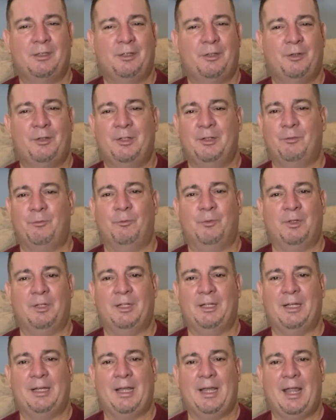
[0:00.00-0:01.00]
you didn't
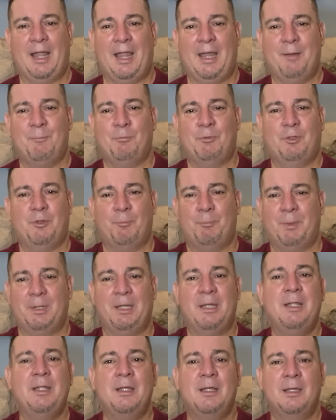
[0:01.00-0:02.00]
really aim to
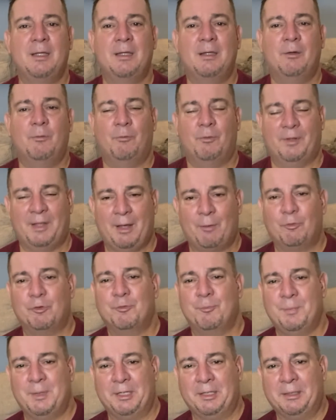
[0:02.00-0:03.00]
be? Well, that
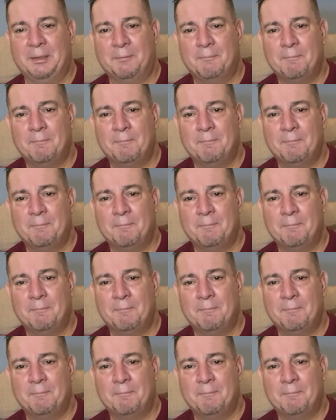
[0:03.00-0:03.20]
was me.